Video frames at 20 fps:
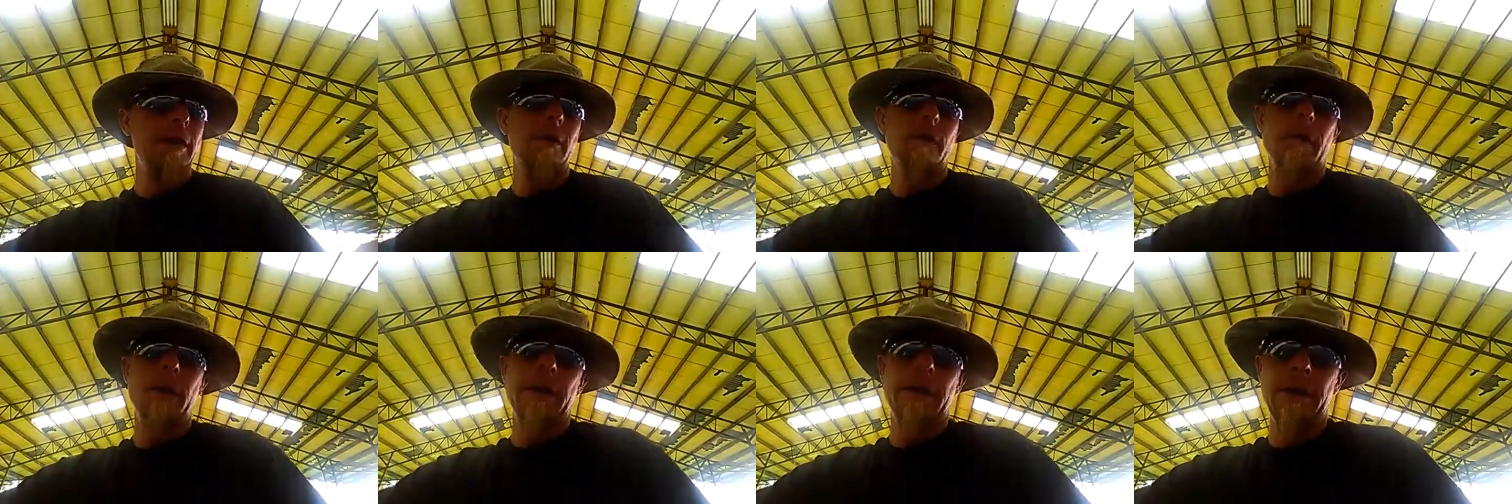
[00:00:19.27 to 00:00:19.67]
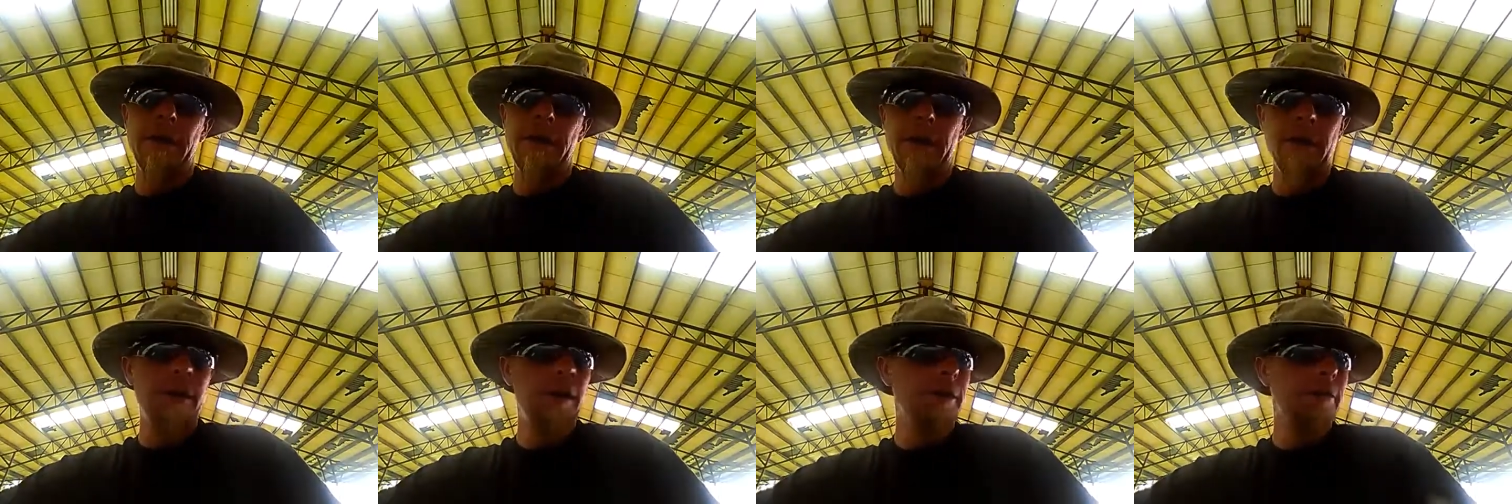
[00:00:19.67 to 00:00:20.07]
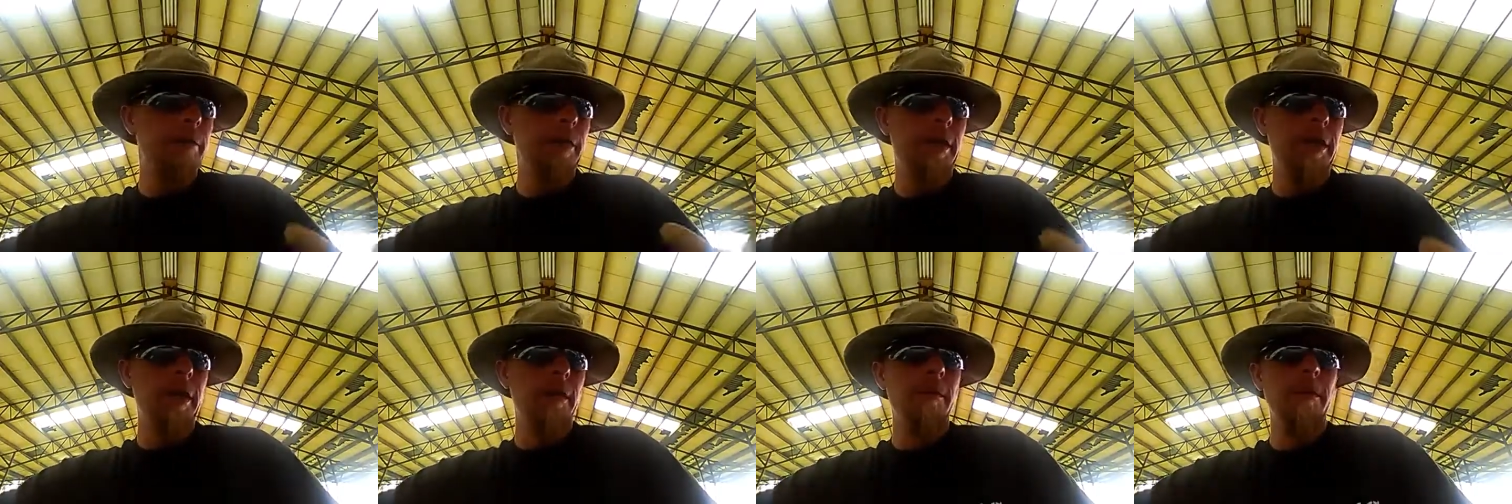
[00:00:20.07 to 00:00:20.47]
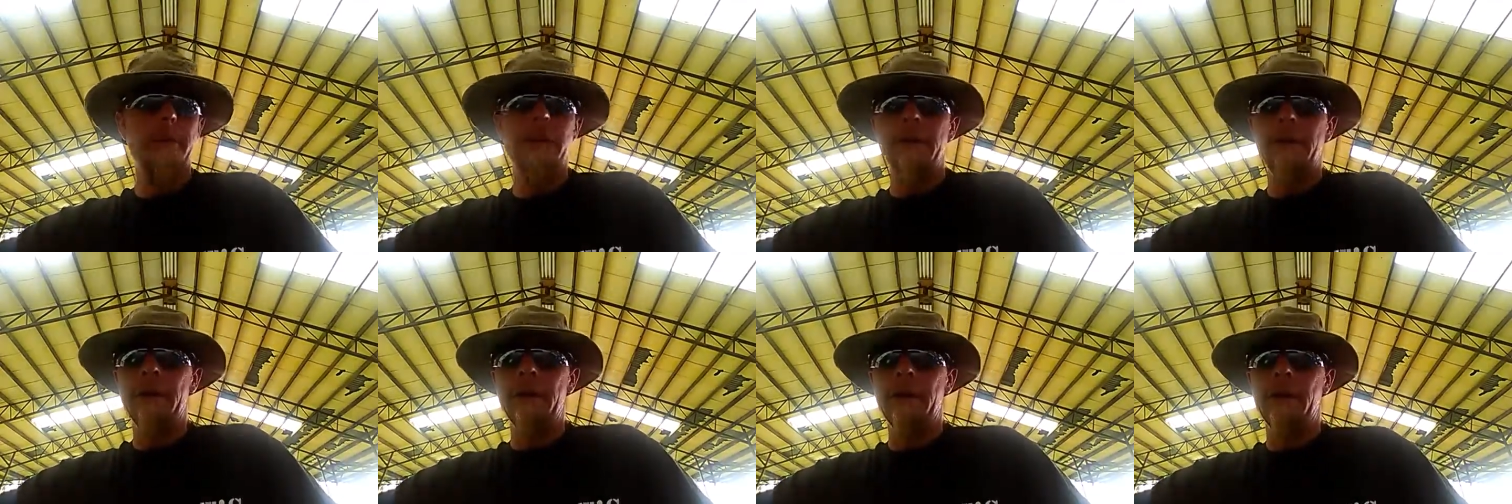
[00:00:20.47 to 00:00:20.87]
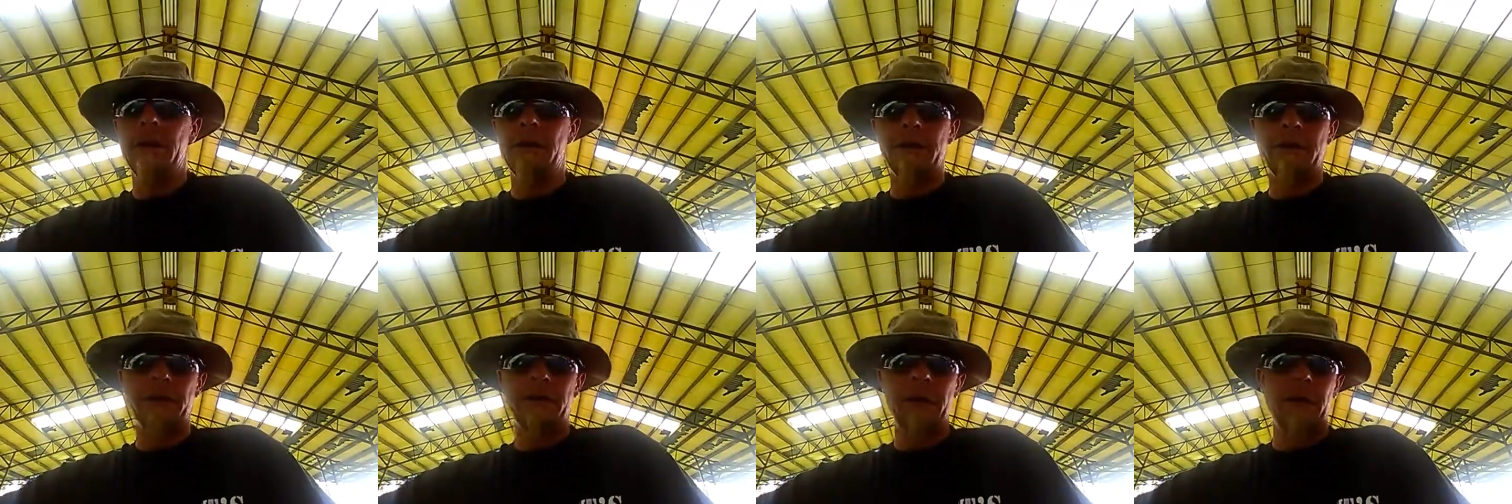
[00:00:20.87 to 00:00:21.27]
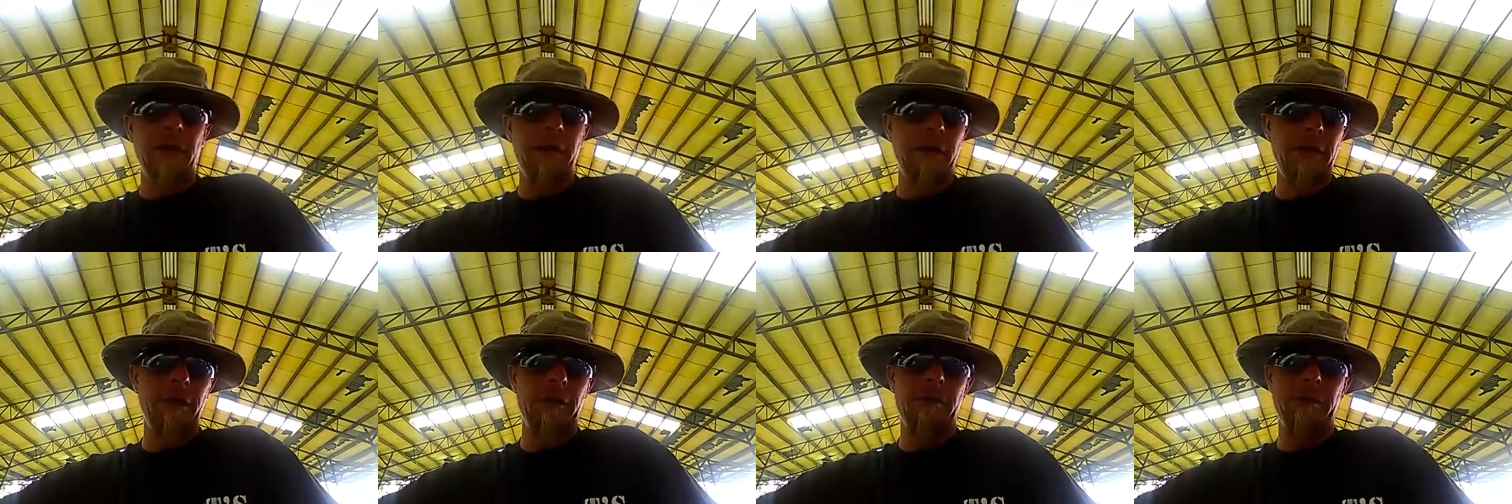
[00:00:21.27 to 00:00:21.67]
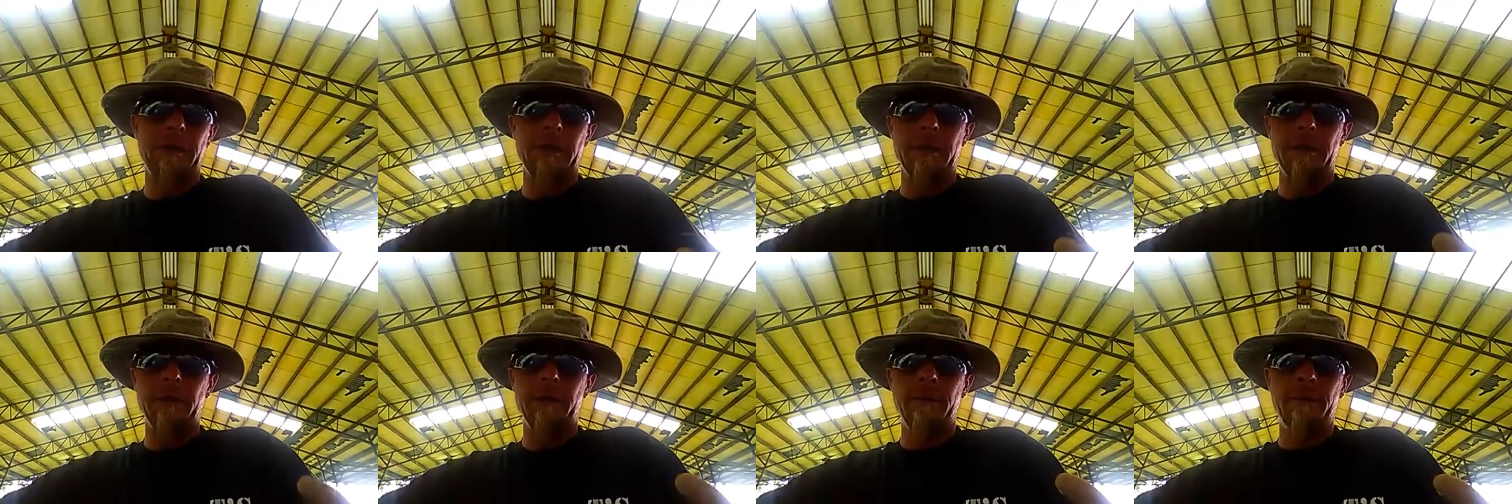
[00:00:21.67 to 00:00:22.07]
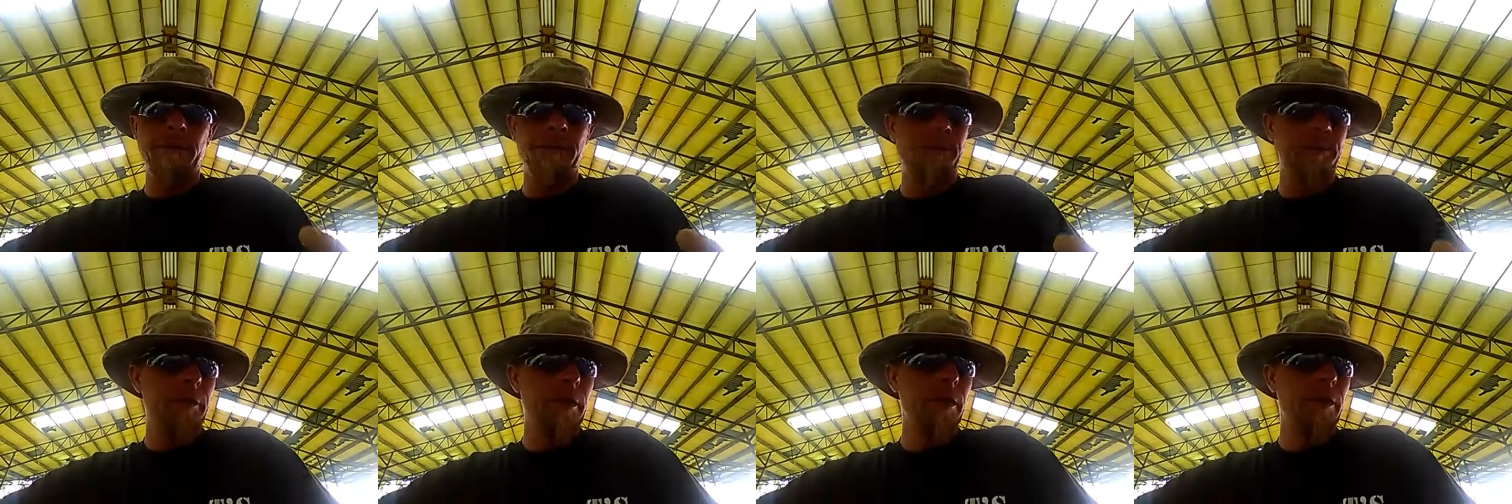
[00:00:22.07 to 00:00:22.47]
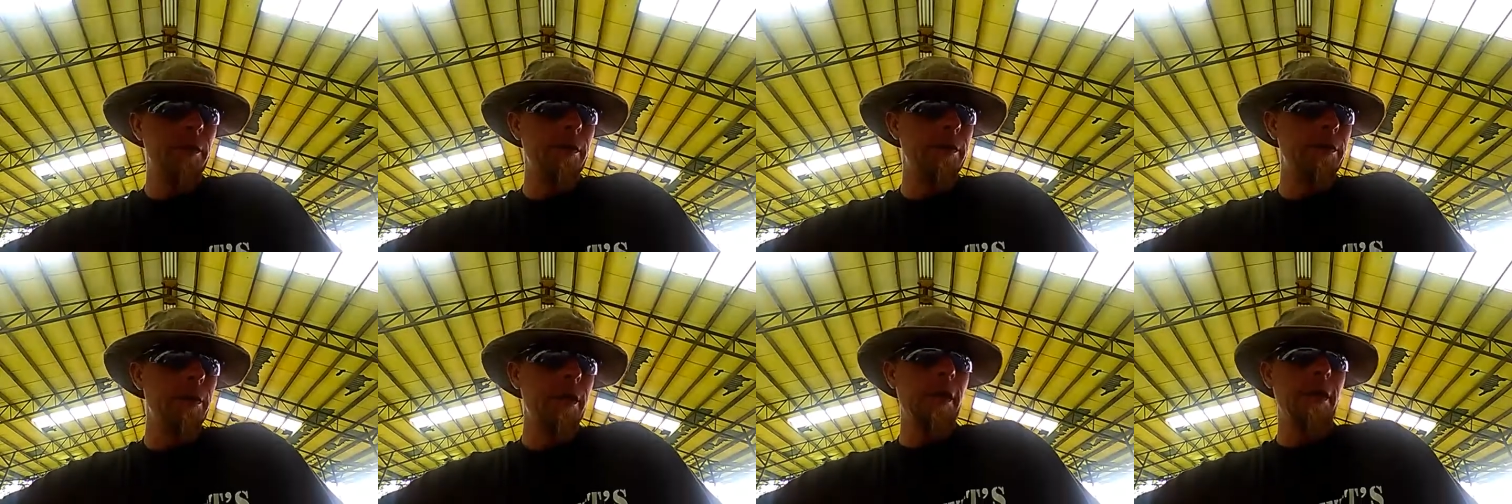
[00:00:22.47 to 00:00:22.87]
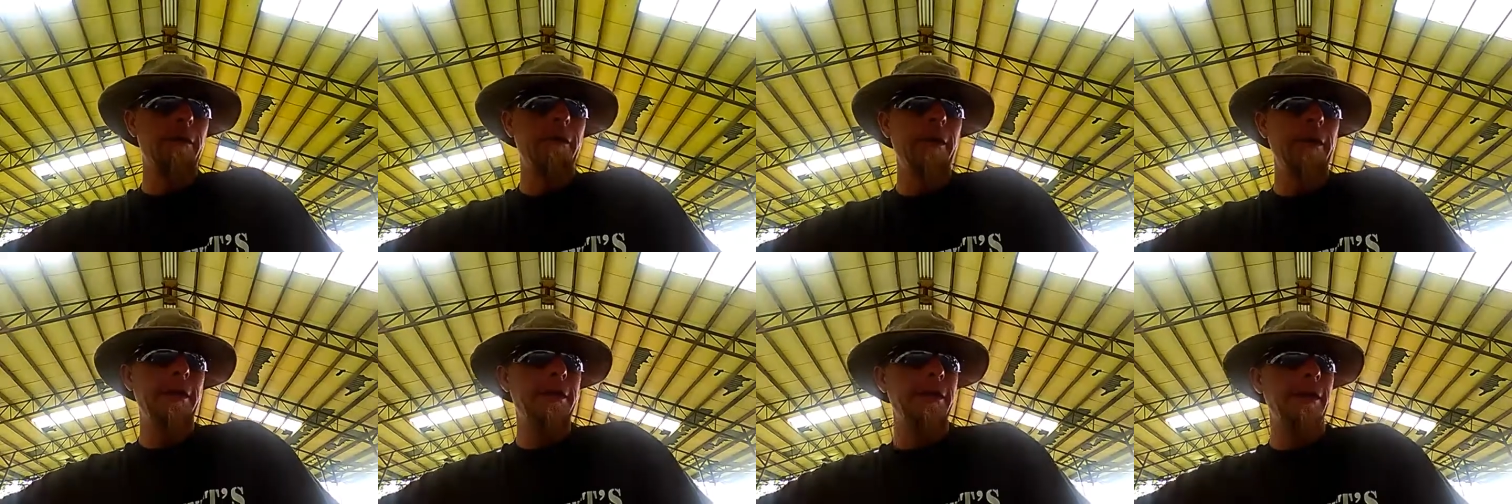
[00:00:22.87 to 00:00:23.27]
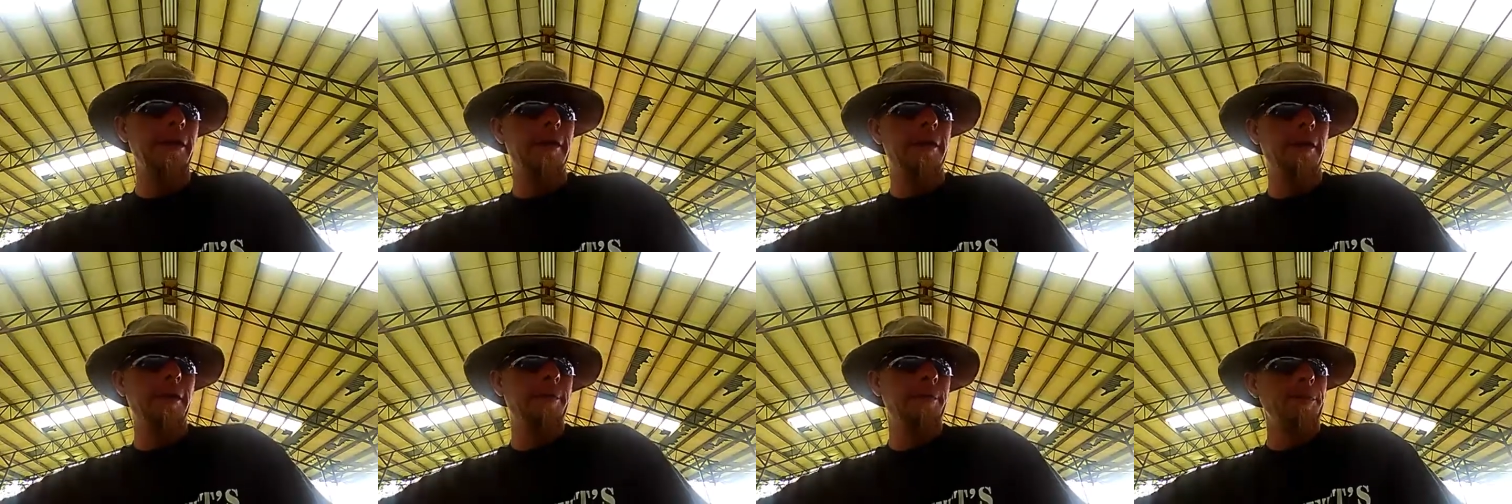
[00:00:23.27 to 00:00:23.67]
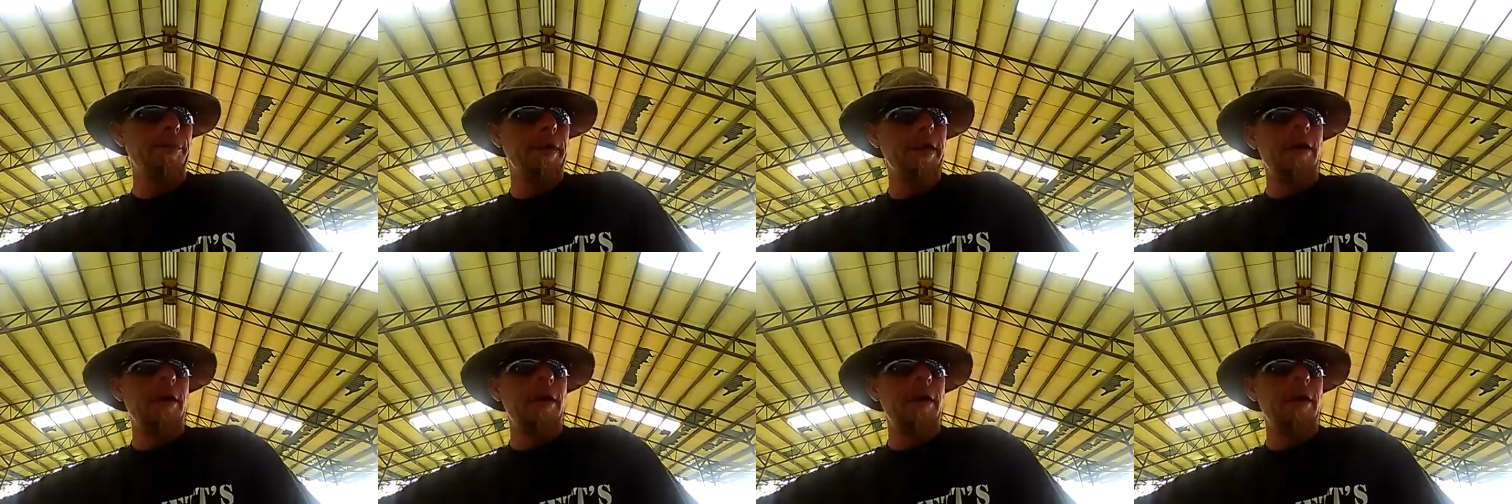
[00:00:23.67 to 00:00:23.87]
Right now, I'll be coming to the United States. I'm going to try to retail them.